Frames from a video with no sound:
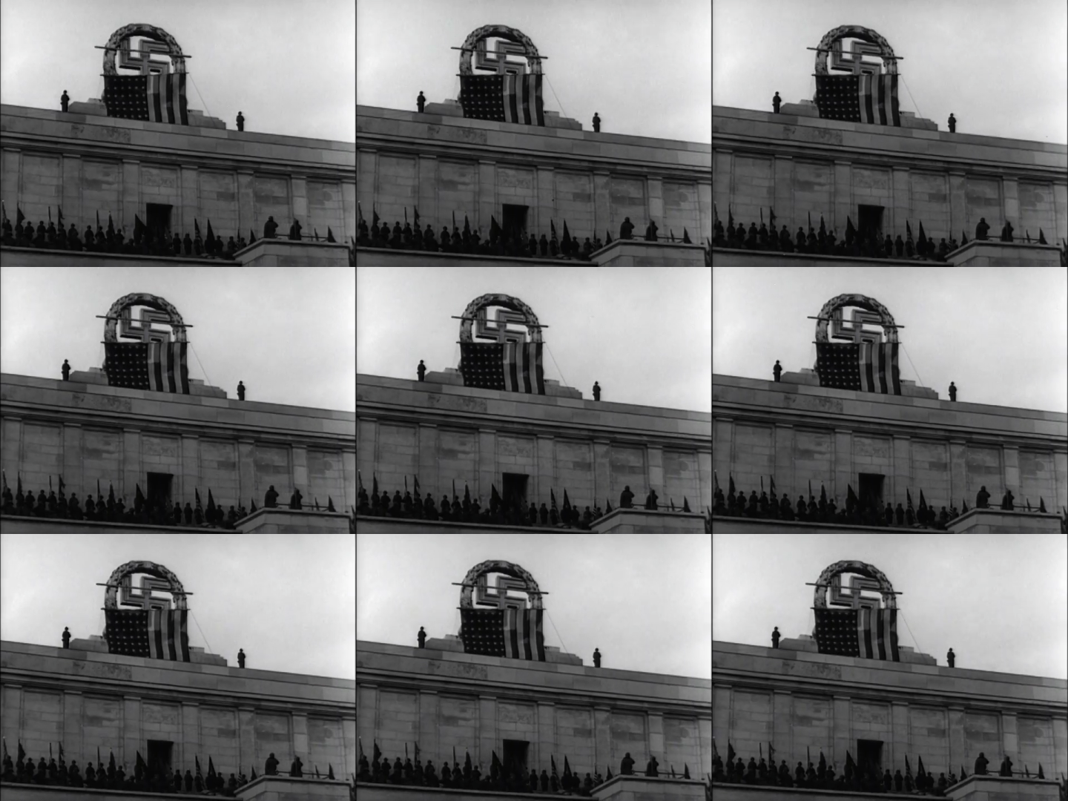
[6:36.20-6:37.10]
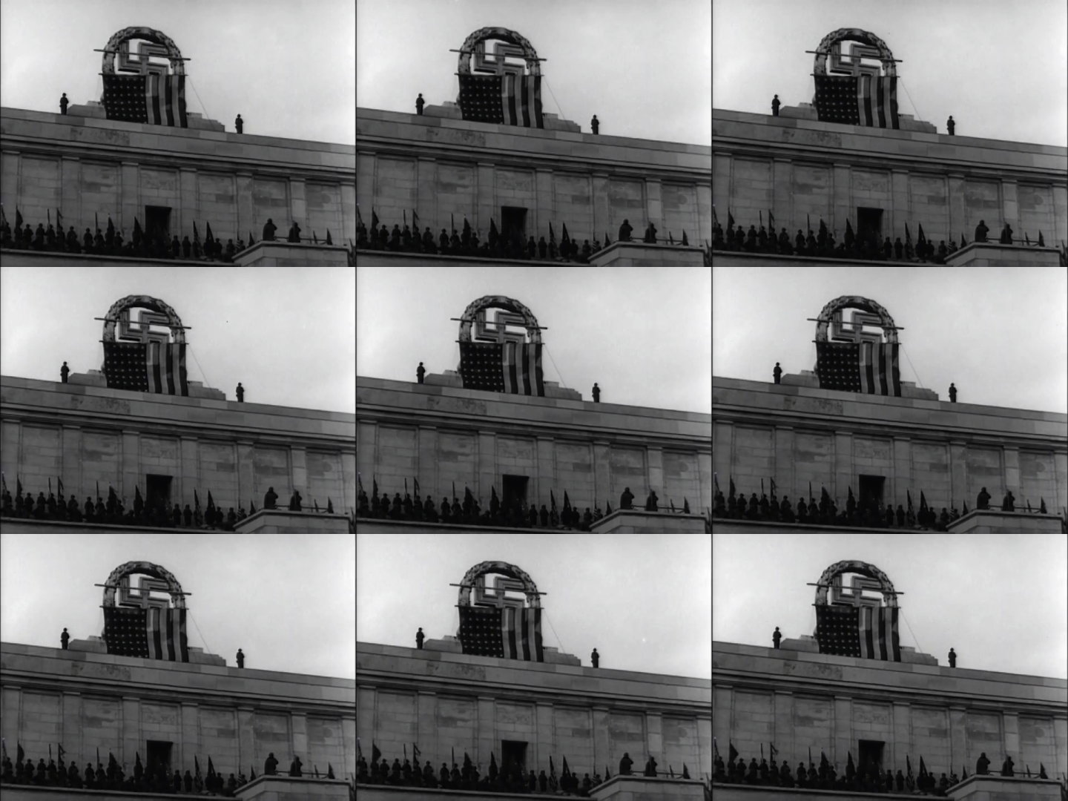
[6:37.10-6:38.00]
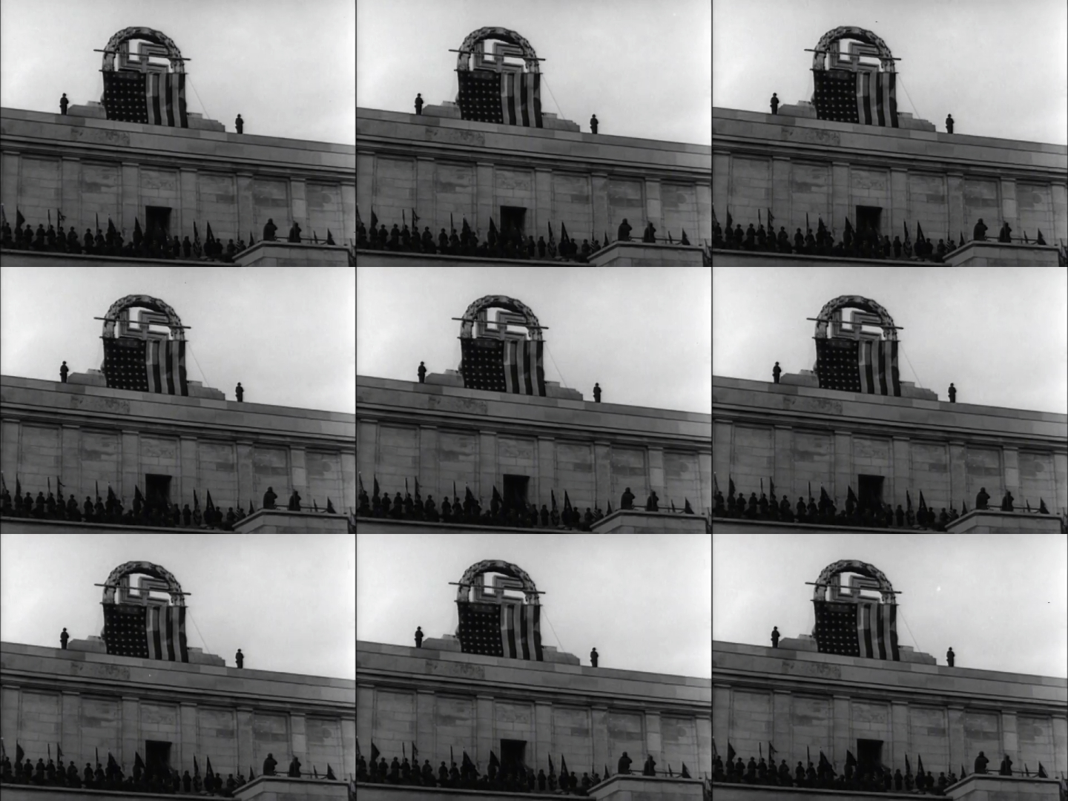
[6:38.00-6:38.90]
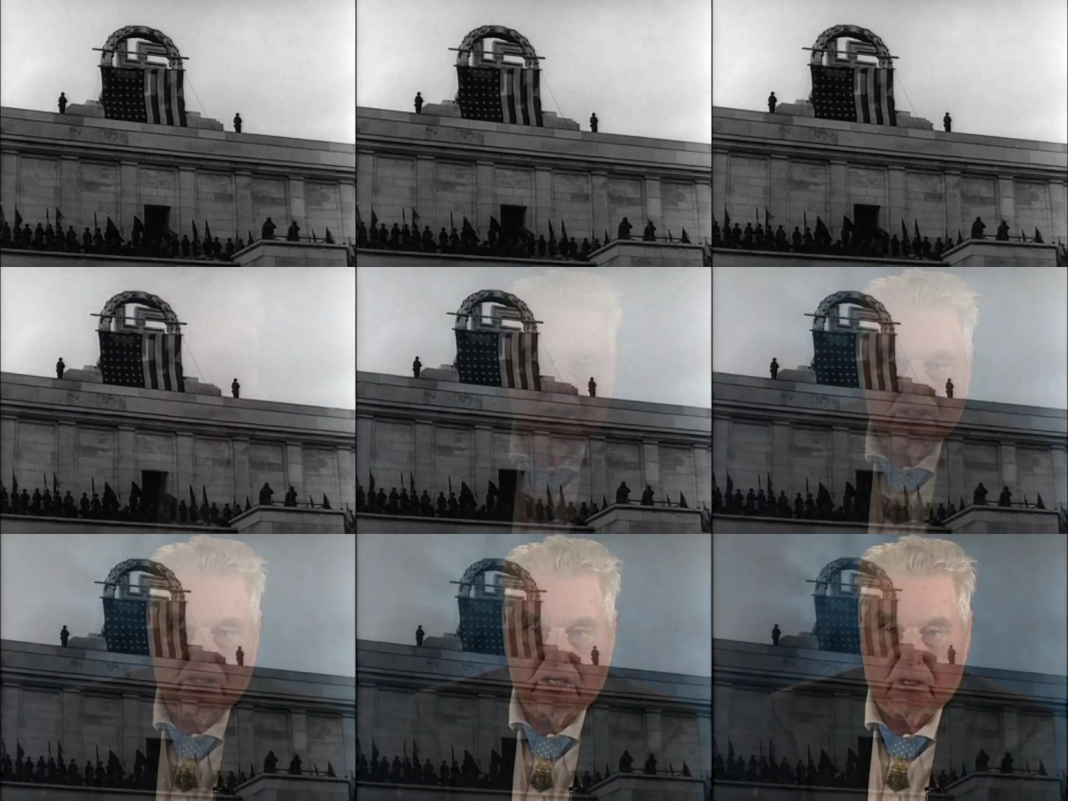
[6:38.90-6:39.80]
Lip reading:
Nobody's mouth can be seen.